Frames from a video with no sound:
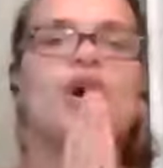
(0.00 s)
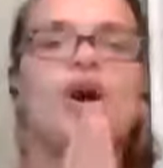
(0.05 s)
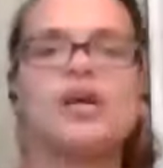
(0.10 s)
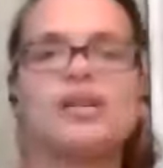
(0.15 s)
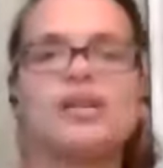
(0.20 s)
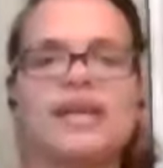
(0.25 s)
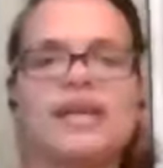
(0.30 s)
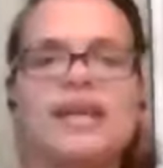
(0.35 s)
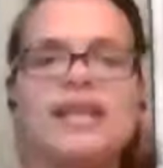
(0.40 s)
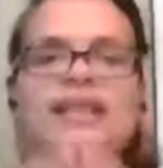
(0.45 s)

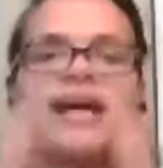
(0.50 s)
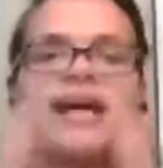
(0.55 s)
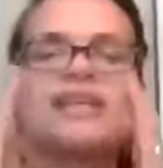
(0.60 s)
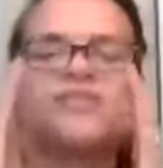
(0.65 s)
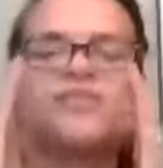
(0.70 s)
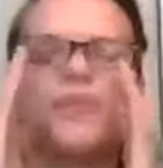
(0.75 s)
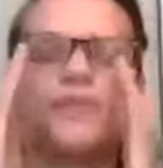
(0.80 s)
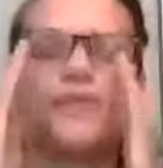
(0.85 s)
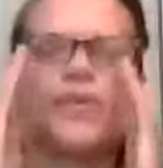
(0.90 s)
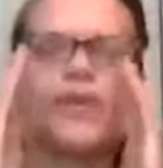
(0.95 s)
calling. And
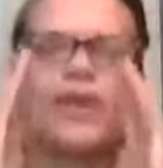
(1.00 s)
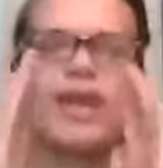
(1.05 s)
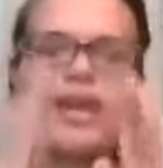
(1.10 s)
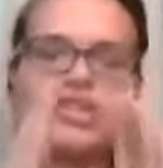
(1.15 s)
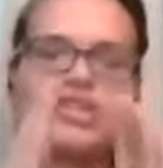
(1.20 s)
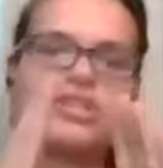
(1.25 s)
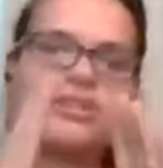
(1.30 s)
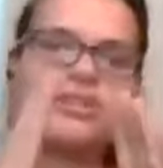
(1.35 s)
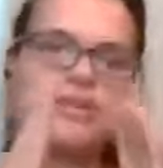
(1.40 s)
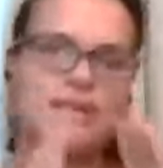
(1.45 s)
that's what
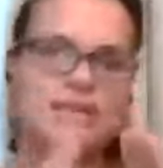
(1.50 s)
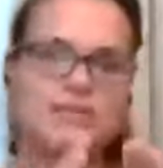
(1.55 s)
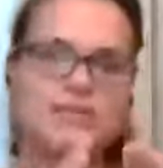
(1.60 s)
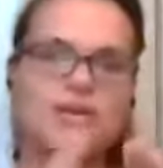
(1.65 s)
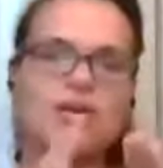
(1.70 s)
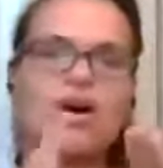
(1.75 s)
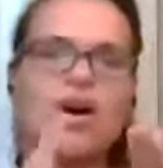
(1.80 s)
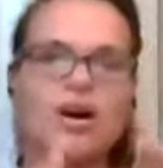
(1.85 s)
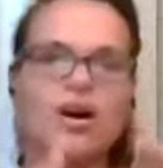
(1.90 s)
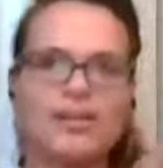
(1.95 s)
vocation means
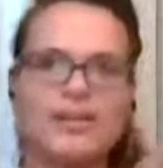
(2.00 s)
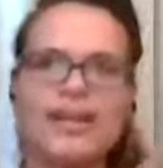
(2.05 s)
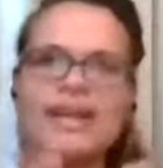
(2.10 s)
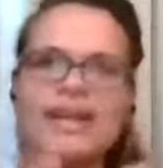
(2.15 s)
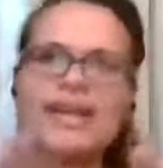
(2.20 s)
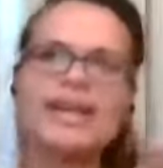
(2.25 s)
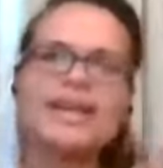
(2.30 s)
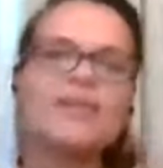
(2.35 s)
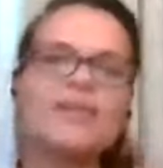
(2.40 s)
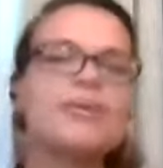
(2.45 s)
calling.
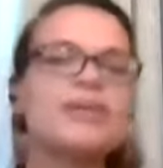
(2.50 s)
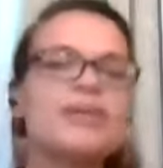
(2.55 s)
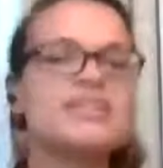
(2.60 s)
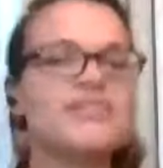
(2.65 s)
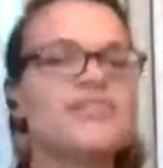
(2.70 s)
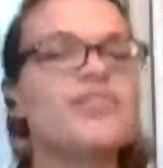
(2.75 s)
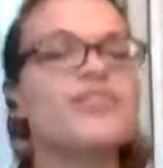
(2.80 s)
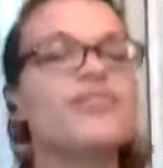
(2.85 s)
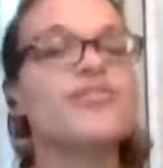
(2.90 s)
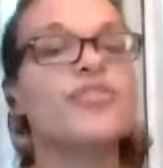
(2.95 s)
And it can be
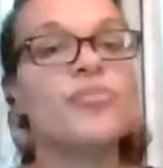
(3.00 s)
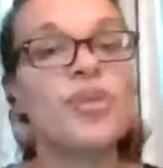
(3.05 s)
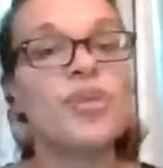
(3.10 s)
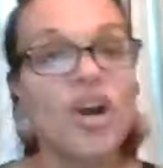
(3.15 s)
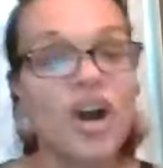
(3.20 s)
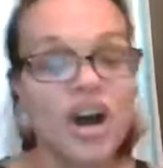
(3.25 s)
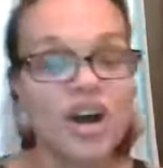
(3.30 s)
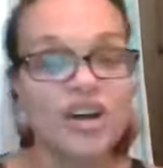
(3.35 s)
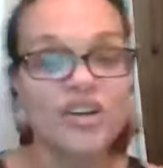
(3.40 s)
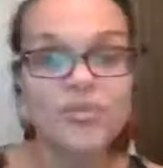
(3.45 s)
different from your
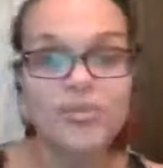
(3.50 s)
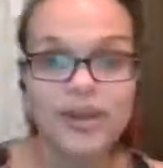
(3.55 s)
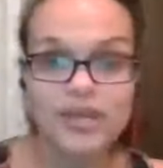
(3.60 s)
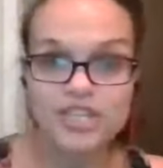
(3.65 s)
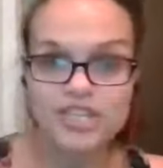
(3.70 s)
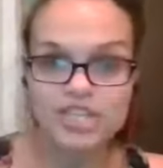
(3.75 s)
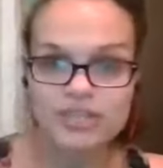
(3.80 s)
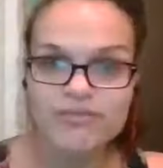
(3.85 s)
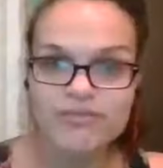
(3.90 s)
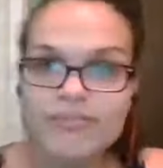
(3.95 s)

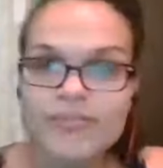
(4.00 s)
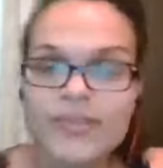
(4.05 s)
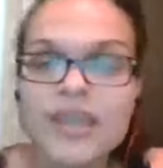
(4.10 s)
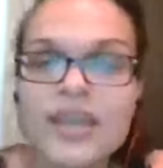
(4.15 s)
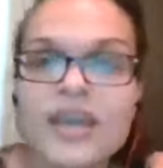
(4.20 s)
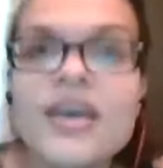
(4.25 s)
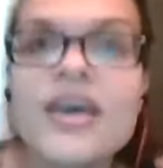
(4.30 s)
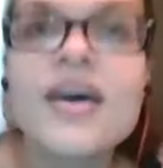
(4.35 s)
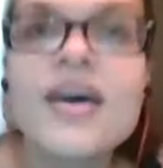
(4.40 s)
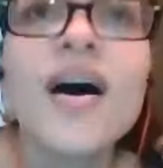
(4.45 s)
occupation.
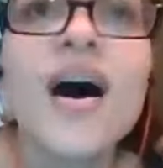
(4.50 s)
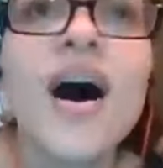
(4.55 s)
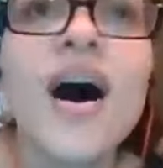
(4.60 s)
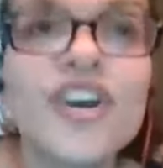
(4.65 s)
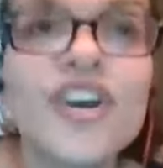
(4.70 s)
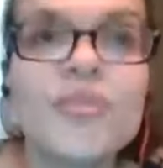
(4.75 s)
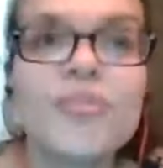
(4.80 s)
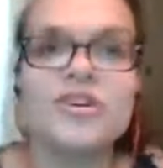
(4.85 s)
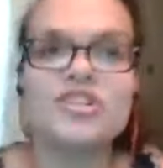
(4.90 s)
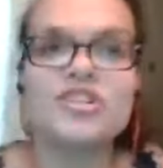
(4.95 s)

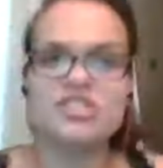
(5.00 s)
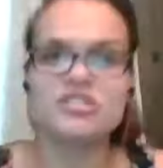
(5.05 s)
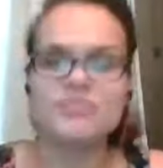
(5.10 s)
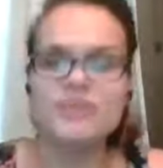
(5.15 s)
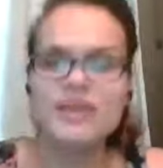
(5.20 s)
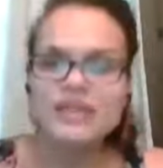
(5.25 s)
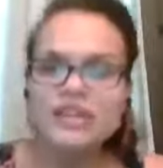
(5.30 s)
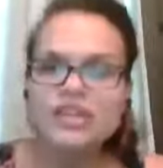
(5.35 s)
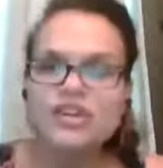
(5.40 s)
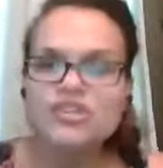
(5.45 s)
Occupation is
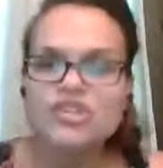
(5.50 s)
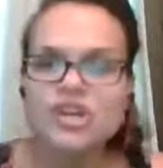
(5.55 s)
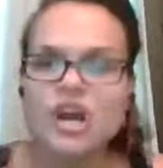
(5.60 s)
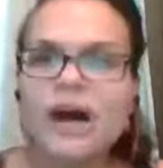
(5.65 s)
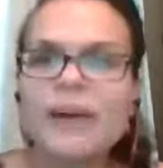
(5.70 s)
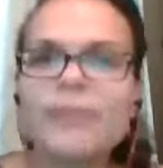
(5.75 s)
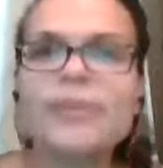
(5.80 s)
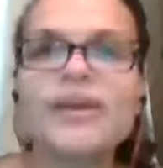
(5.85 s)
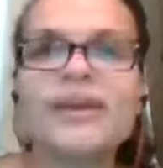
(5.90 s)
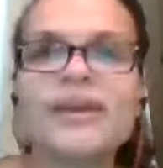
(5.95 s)
mainly your
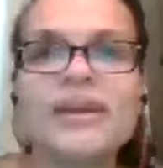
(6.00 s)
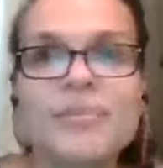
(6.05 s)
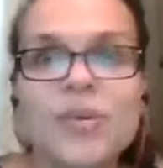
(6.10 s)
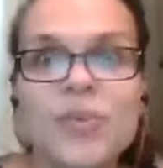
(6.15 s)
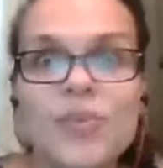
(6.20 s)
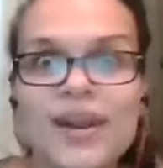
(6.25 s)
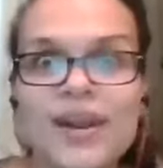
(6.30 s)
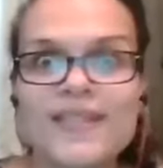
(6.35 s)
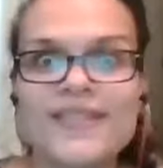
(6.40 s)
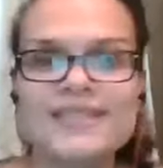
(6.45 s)
job, it can be
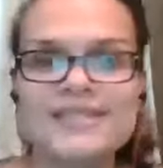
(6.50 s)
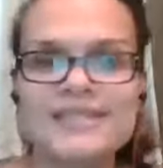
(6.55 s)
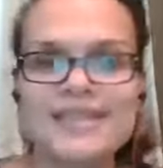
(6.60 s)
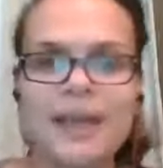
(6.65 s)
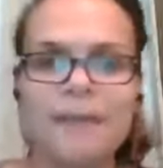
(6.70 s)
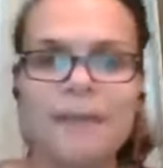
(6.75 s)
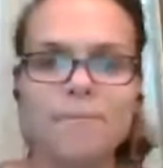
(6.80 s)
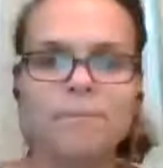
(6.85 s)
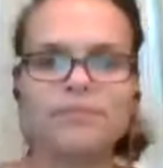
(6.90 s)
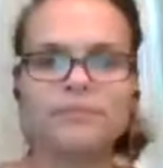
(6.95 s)
one and the
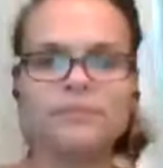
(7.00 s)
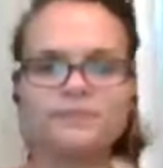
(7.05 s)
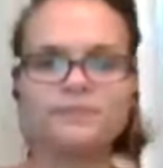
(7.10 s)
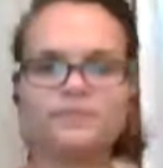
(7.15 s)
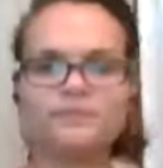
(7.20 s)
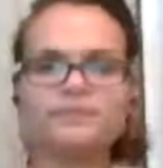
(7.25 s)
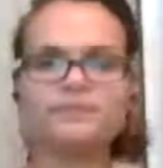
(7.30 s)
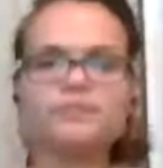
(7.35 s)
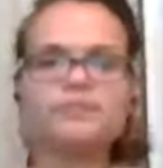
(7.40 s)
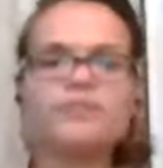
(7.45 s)
same.
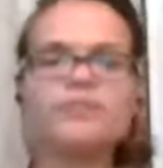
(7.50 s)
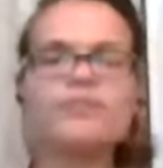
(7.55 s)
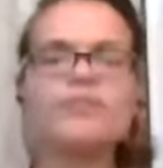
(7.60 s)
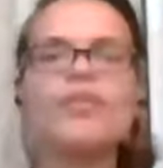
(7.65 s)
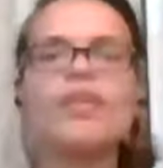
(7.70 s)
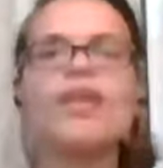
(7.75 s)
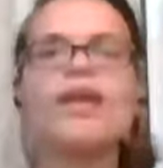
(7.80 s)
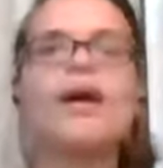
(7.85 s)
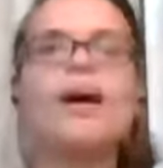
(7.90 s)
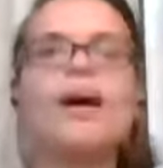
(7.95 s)

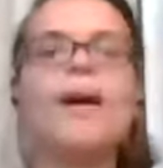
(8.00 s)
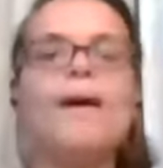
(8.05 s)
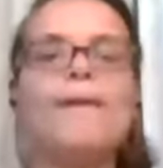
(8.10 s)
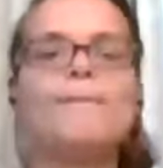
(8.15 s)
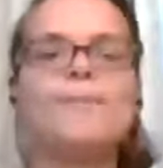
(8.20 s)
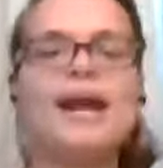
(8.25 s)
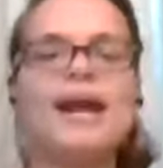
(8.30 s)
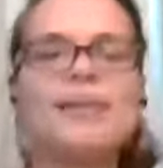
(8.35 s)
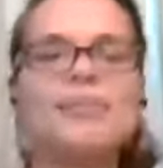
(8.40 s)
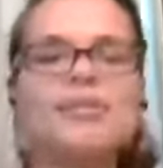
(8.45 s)

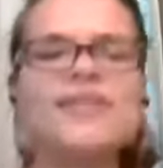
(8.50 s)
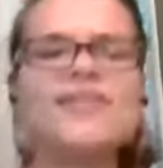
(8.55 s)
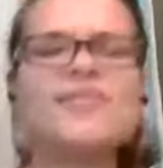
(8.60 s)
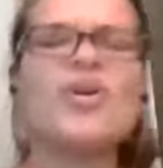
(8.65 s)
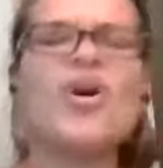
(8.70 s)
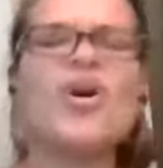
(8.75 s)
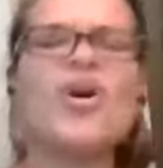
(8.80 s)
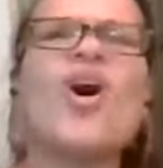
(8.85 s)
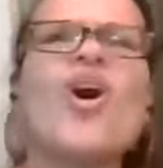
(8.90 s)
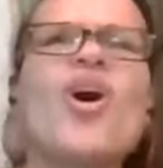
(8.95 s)
But I believe
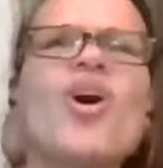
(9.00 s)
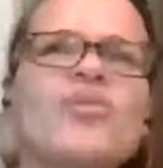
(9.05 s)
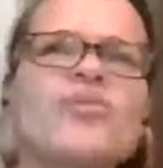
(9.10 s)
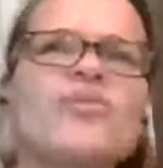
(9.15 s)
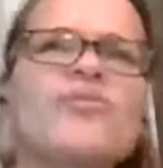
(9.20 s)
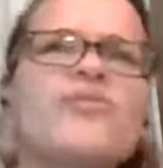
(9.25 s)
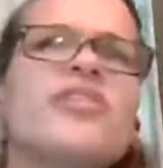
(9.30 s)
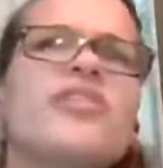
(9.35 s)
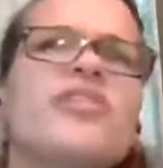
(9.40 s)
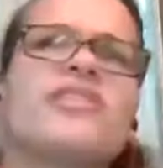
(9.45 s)
we all
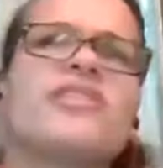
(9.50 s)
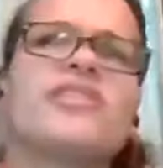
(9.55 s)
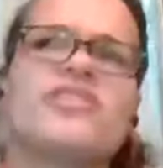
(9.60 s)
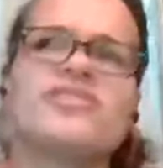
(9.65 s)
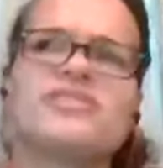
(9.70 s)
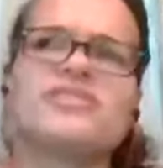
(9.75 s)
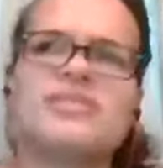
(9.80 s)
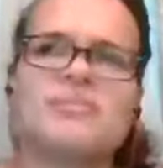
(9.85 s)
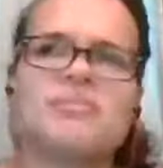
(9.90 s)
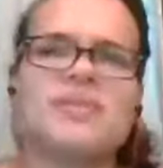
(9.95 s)
feel that
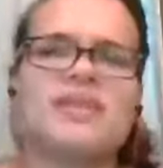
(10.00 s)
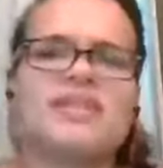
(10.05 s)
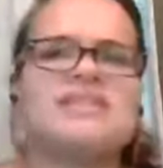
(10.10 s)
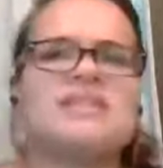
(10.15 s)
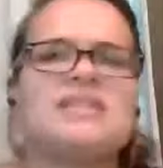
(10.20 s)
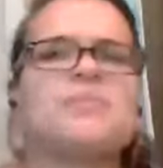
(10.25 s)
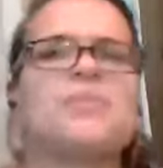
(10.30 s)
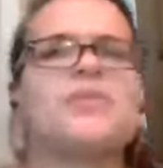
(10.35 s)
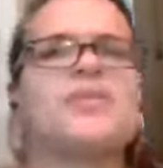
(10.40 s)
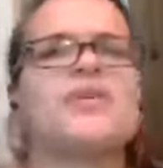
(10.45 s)
there's something
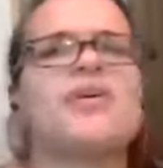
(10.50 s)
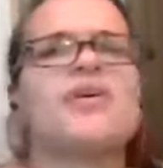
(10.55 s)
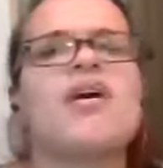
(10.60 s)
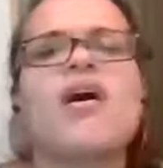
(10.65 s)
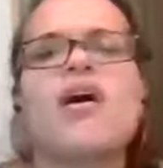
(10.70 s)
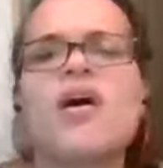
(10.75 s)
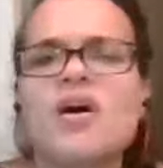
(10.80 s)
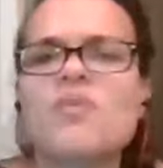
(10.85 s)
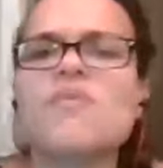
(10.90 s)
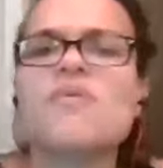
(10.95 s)
deep within our
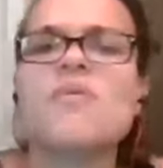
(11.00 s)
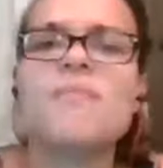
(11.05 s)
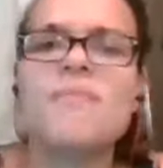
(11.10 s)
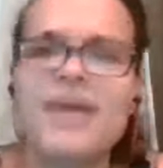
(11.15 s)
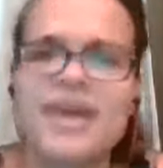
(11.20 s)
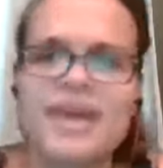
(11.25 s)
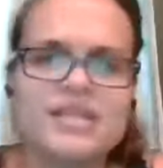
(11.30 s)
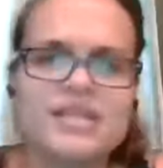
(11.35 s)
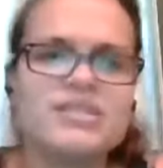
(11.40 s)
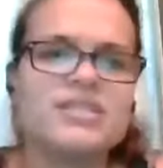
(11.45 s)
heart we're
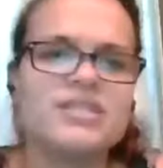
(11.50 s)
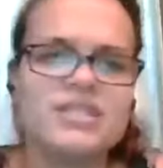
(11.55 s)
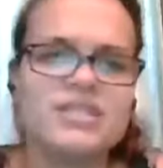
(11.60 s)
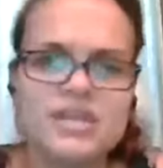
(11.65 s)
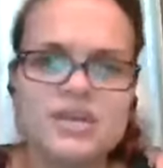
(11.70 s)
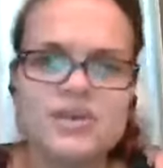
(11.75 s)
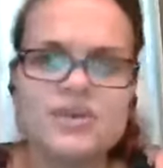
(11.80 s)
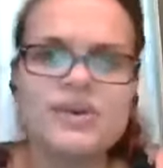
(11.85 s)
made to do.